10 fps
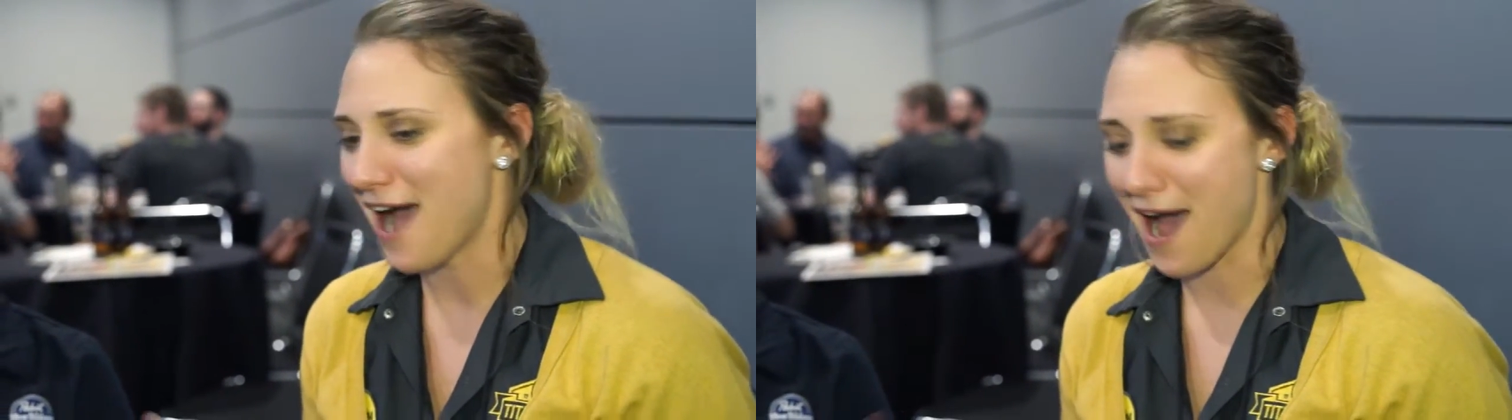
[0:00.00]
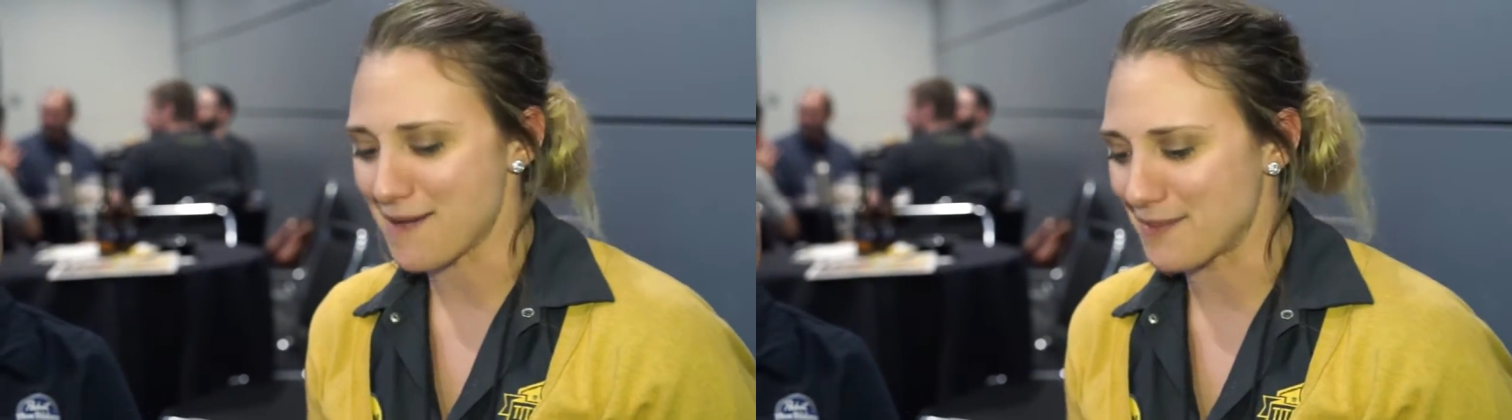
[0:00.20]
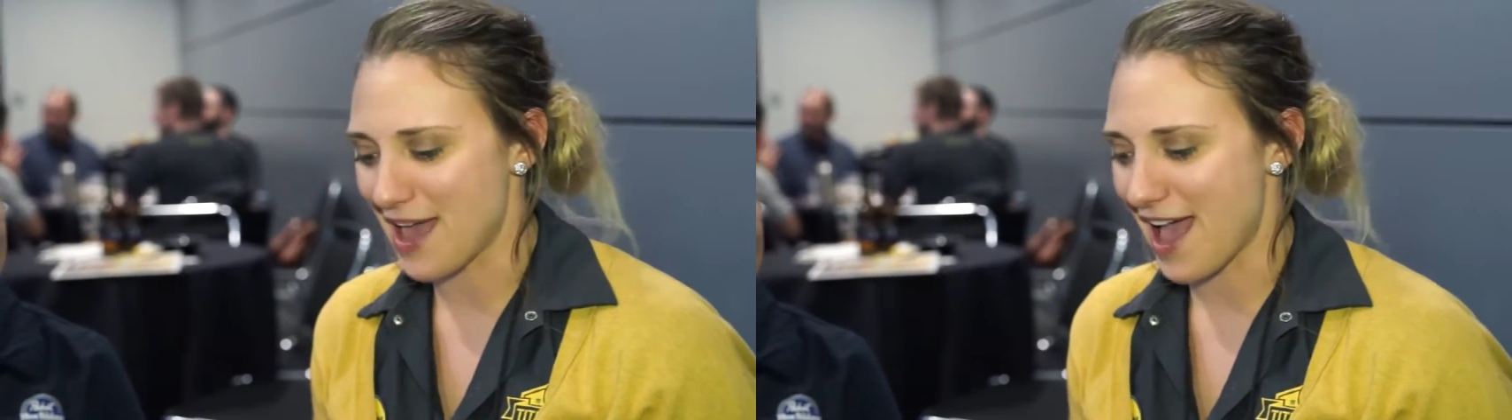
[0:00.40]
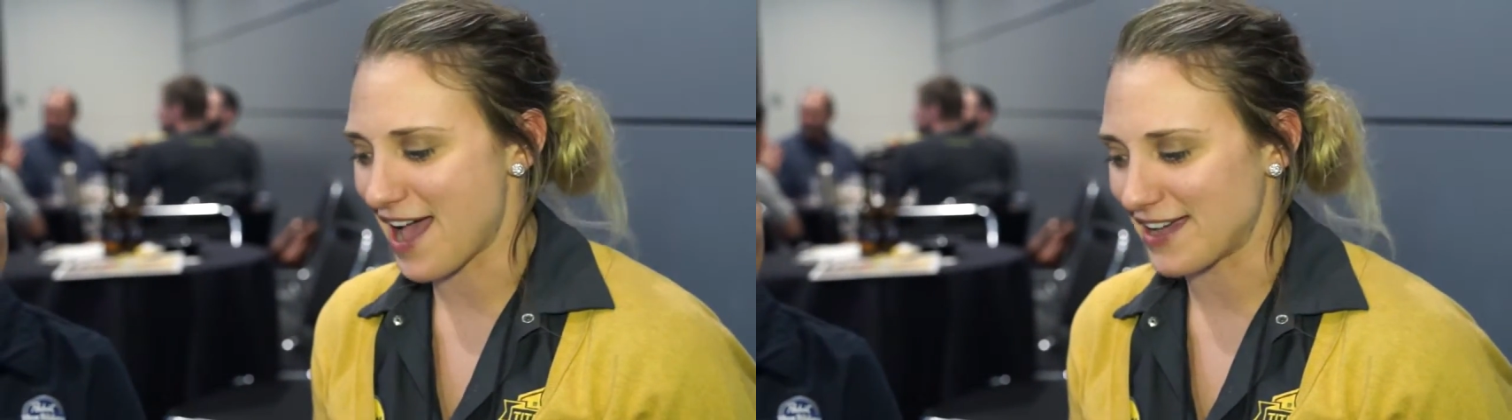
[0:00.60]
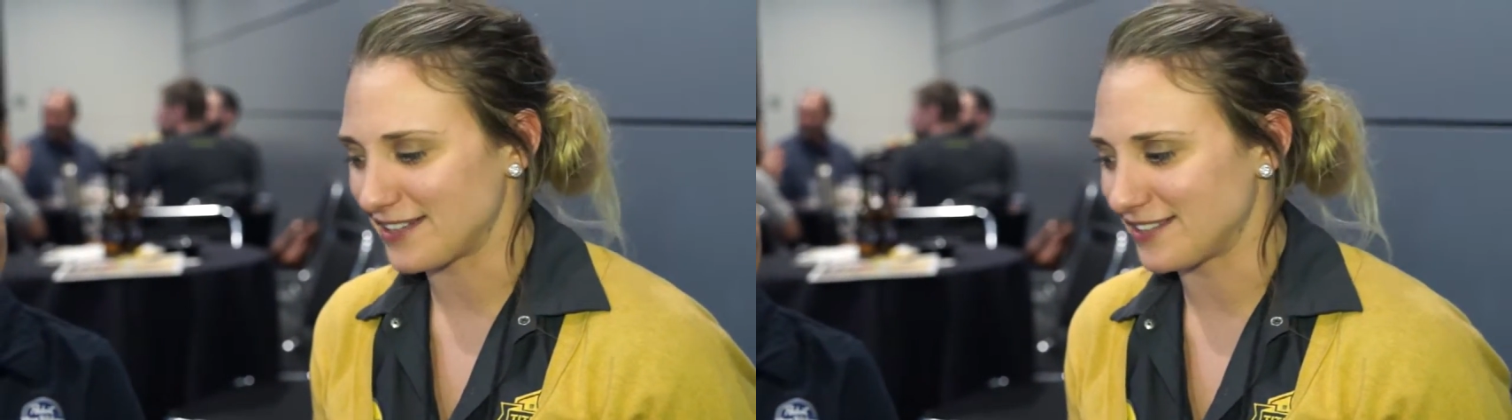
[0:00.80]

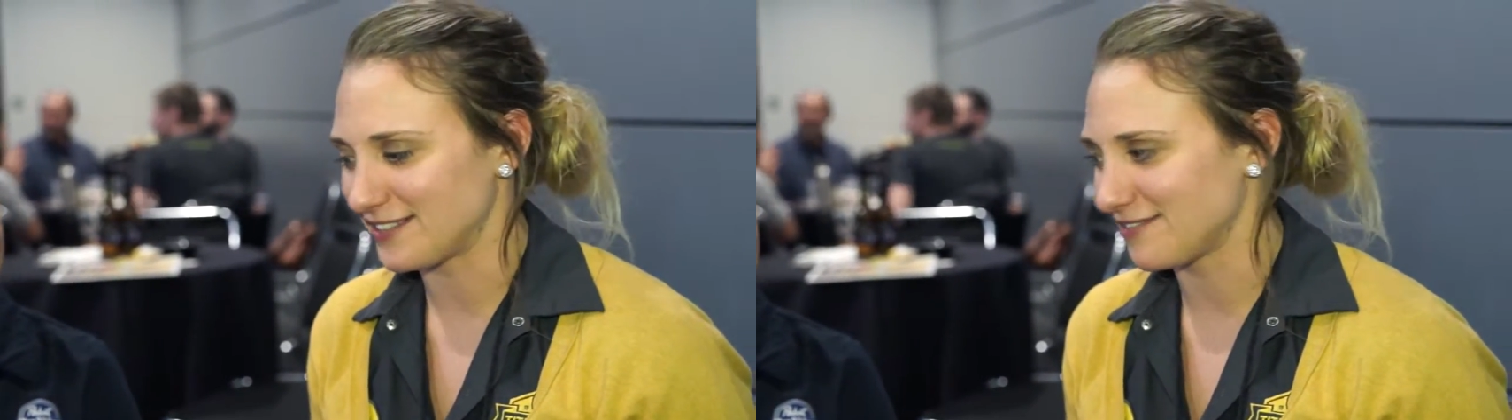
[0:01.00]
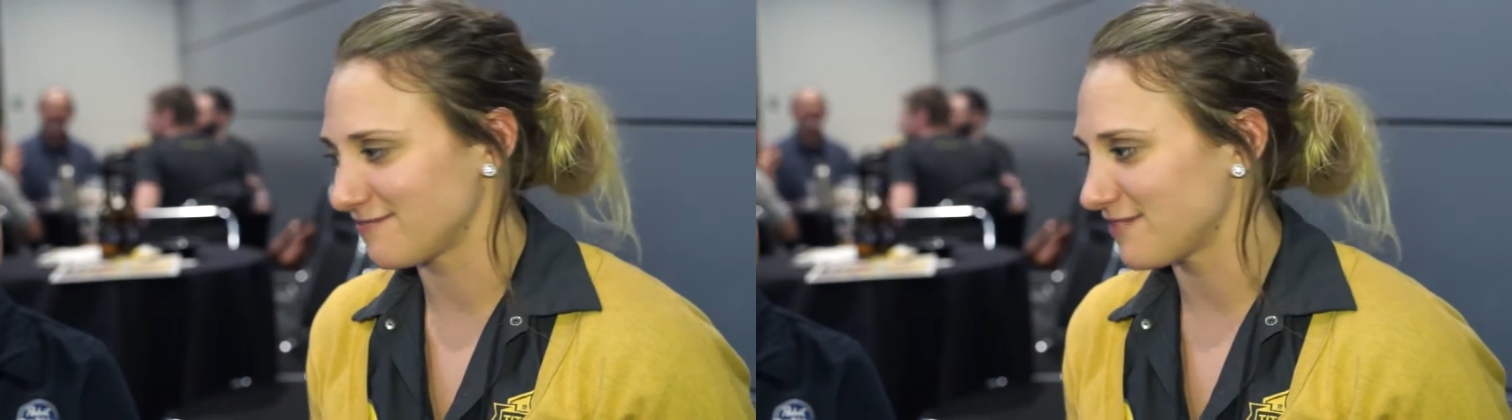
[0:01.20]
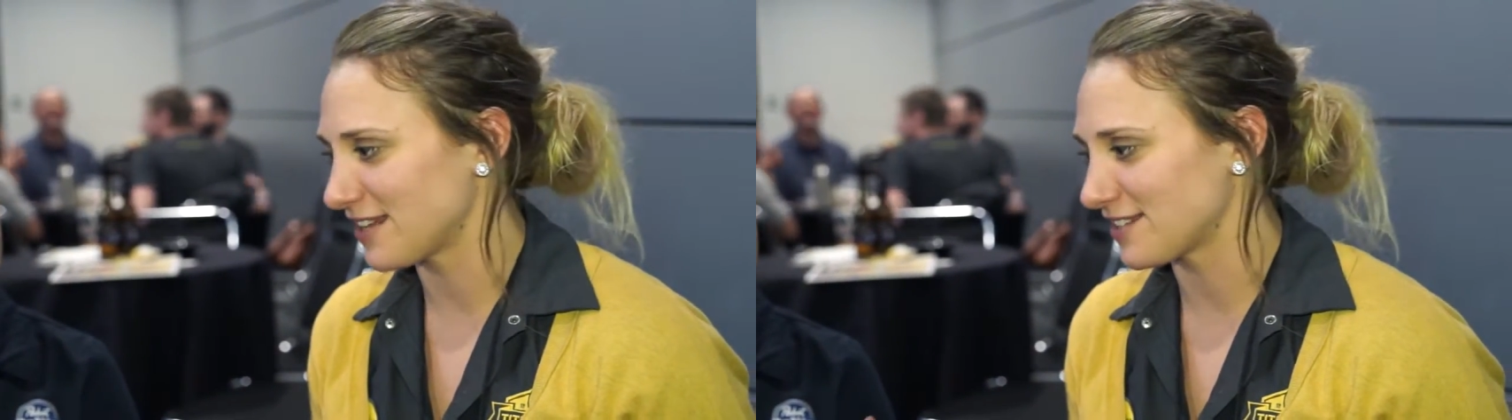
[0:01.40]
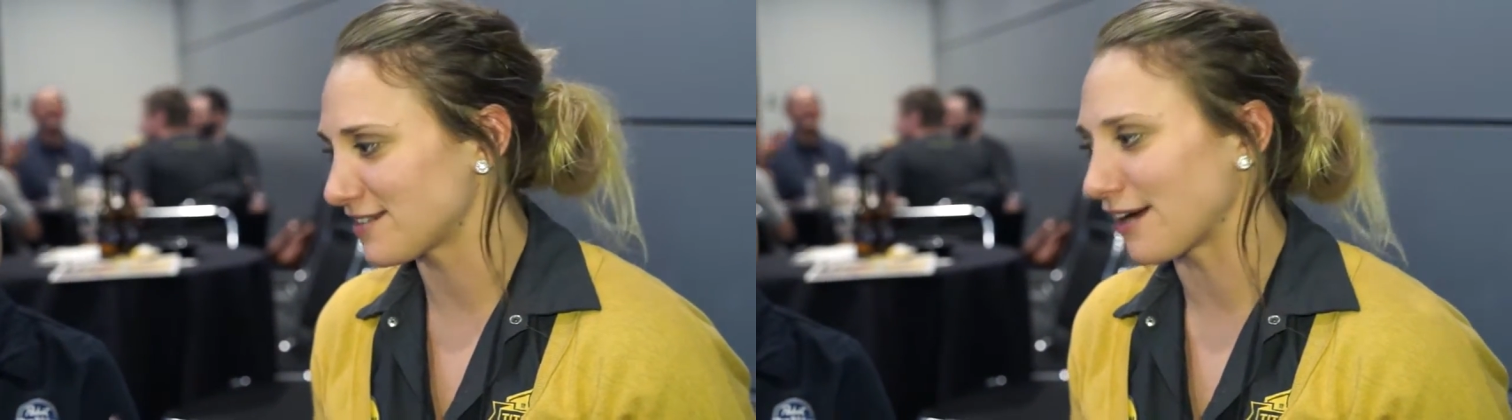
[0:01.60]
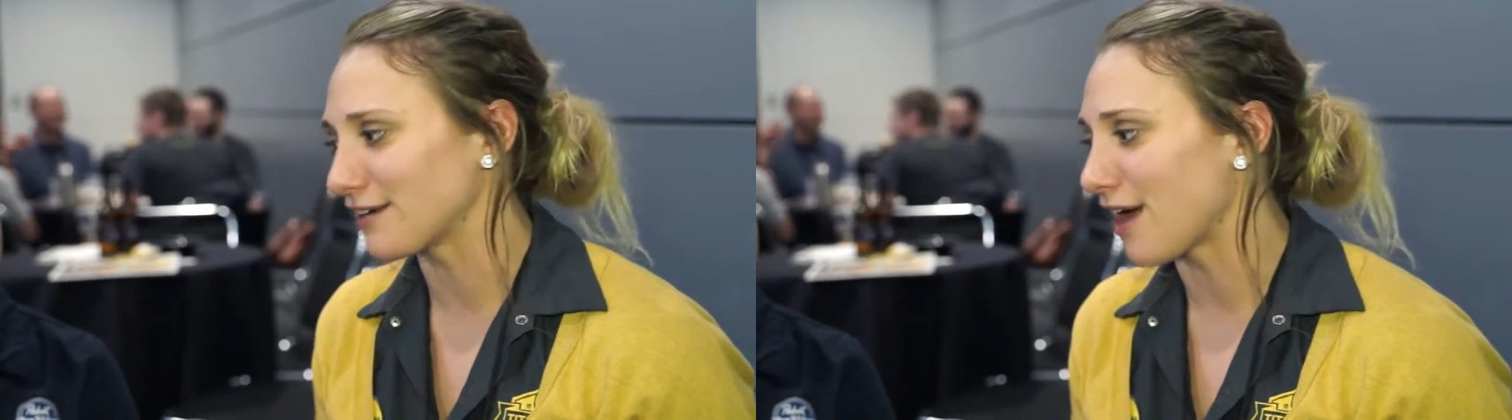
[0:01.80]
And it
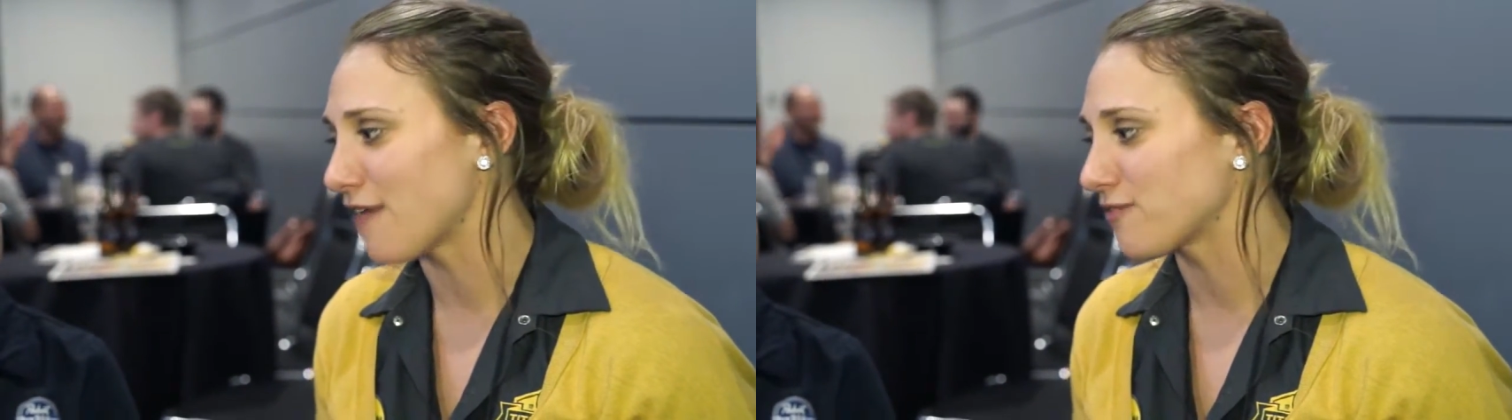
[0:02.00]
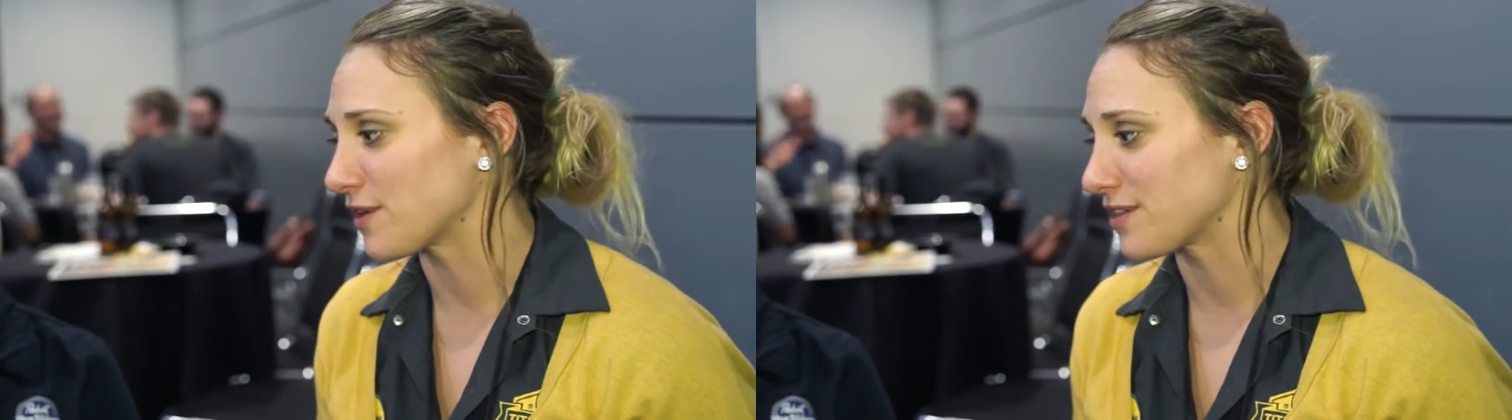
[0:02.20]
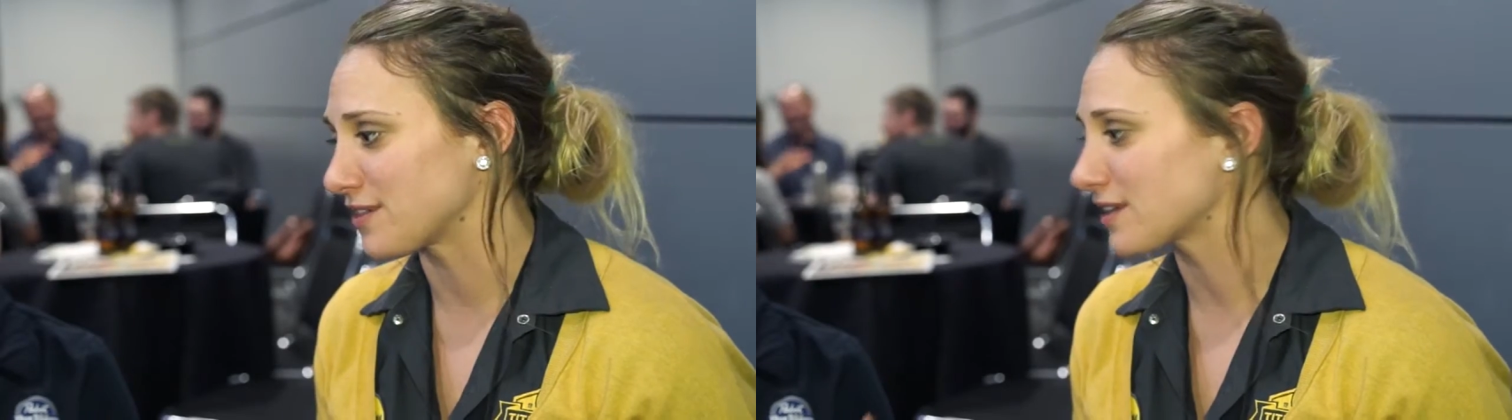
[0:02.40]
started off with